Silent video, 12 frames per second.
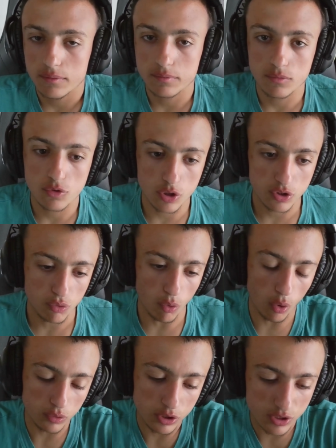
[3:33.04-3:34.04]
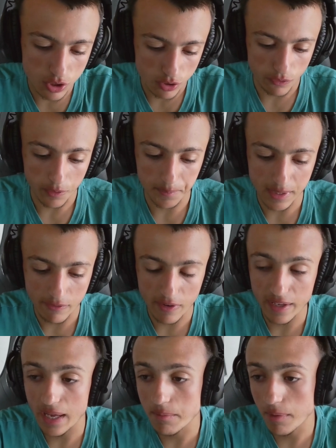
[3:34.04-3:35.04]
just wrong decision from the
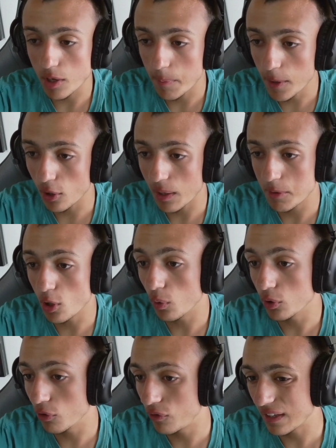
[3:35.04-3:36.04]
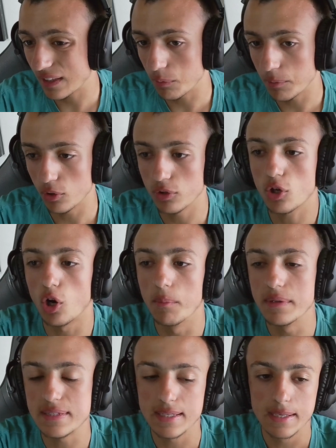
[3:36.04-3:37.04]
FIA in my opinion. Let me know what you think down below in the
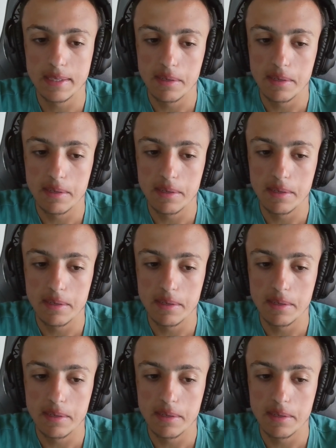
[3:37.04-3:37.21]
comments.